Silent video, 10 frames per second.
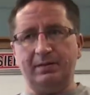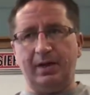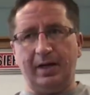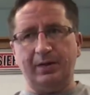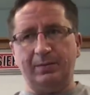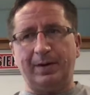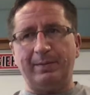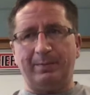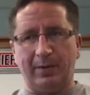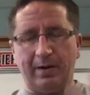uh, you'd
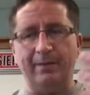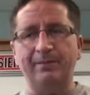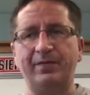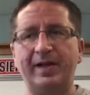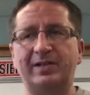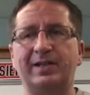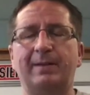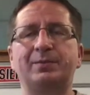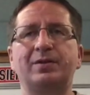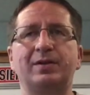probably put all of them face
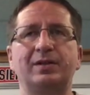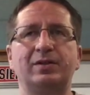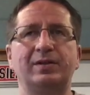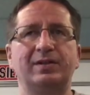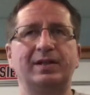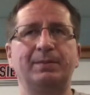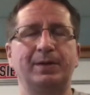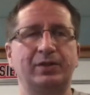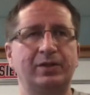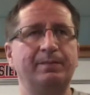up so that you can see the
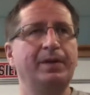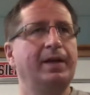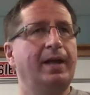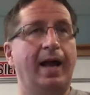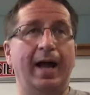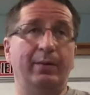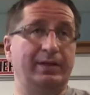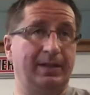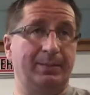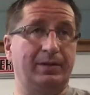picture. I would
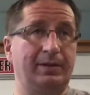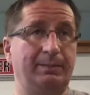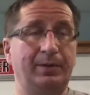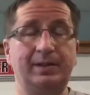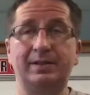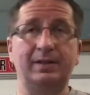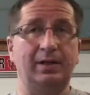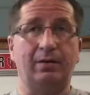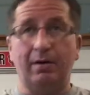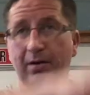typically put you
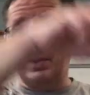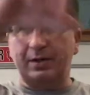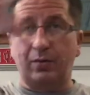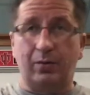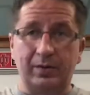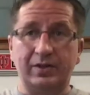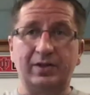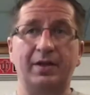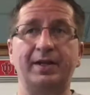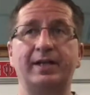know all the corners and
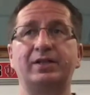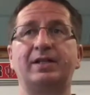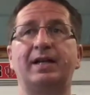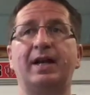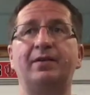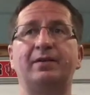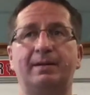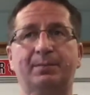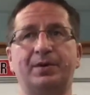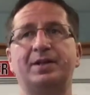all the edges together, and
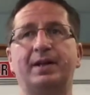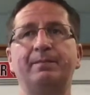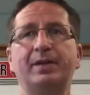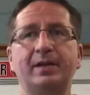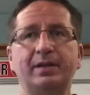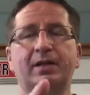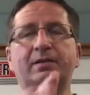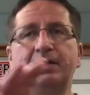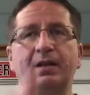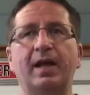then put the the,
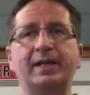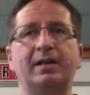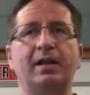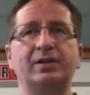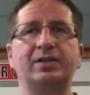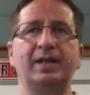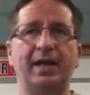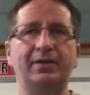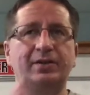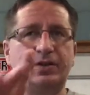the light colors
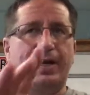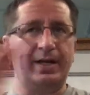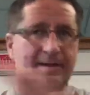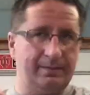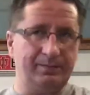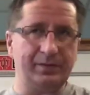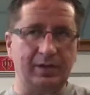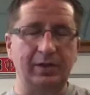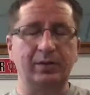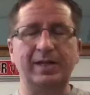together and try to
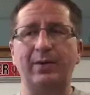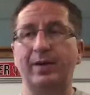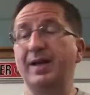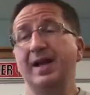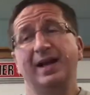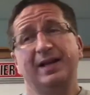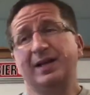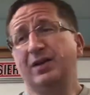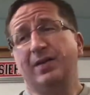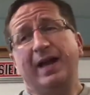try to do it that way.
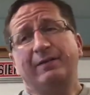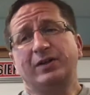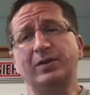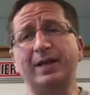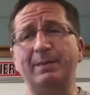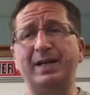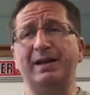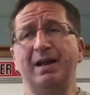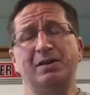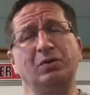You don't have to do that. I mean,
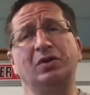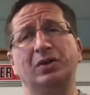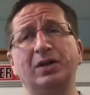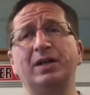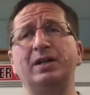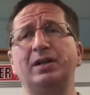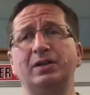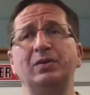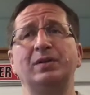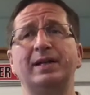you could
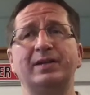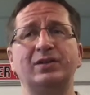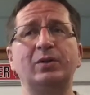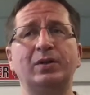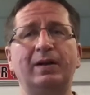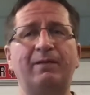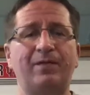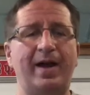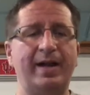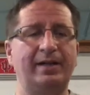do this. You could
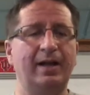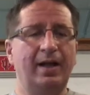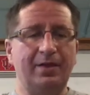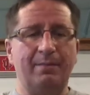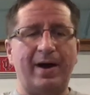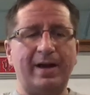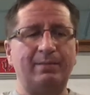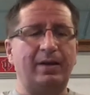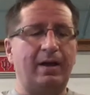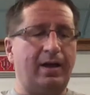find the bottom
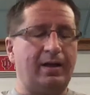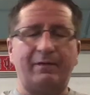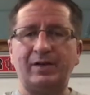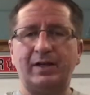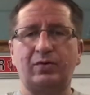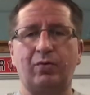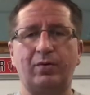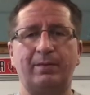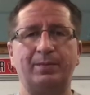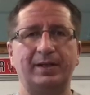uh, left-hand
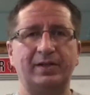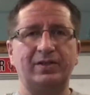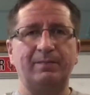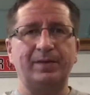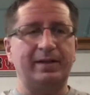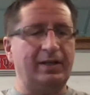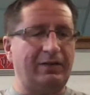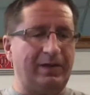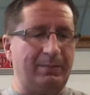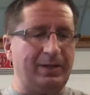corner piece, and then you can
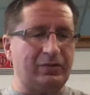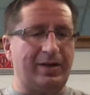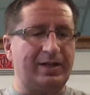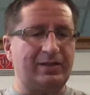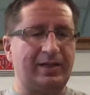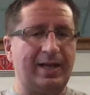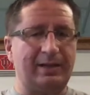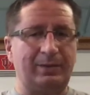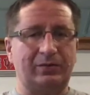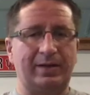find the piece right next to that, the
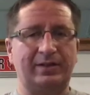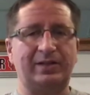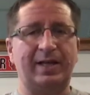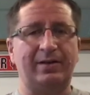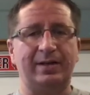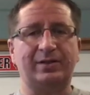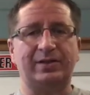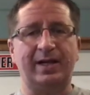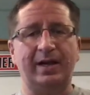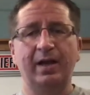piece right next to that, next to
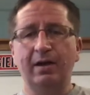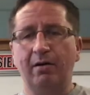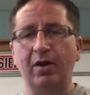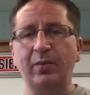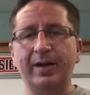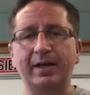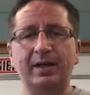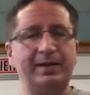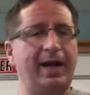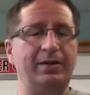that, all the way
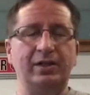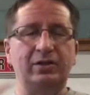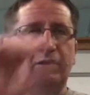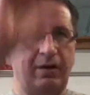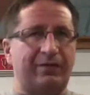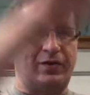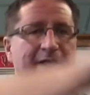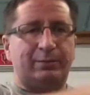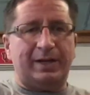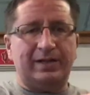down, and just look for
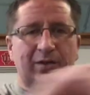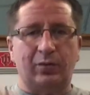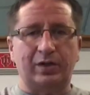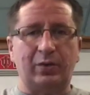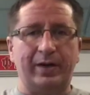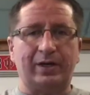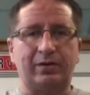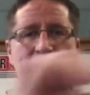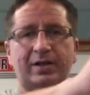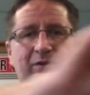each piece and work your way
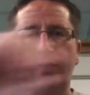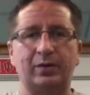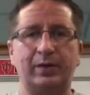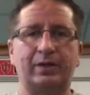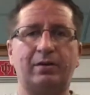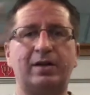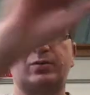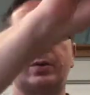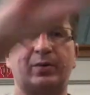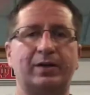across, work your way across,
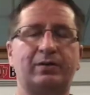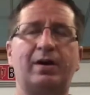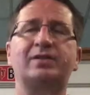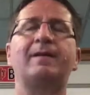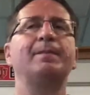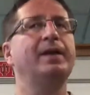work your way across.